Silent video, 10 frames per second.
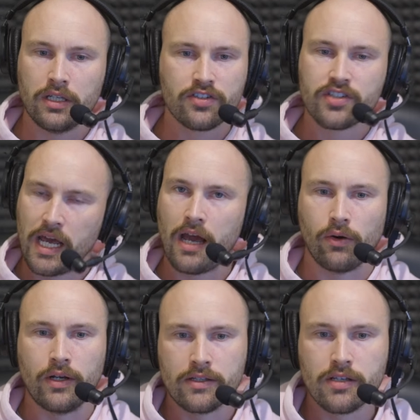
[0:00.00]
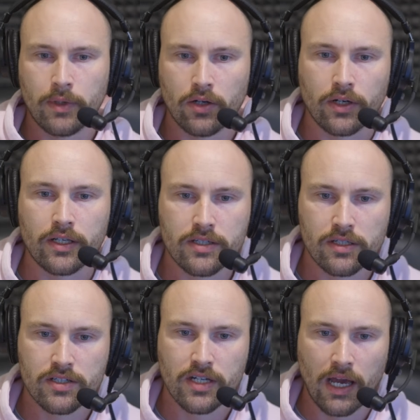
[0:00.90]
It's scary, to be honest.
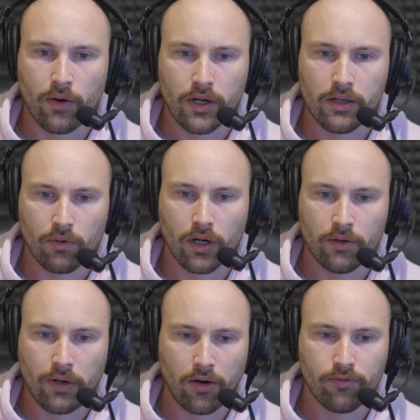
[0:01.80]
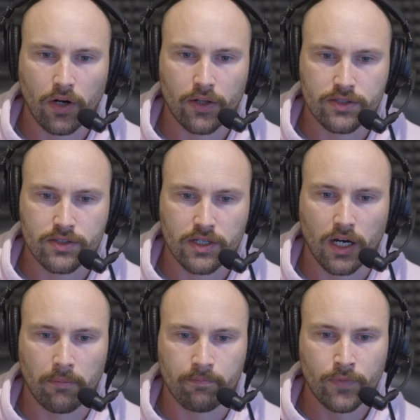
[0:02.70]
It's scary, right, how far this has come.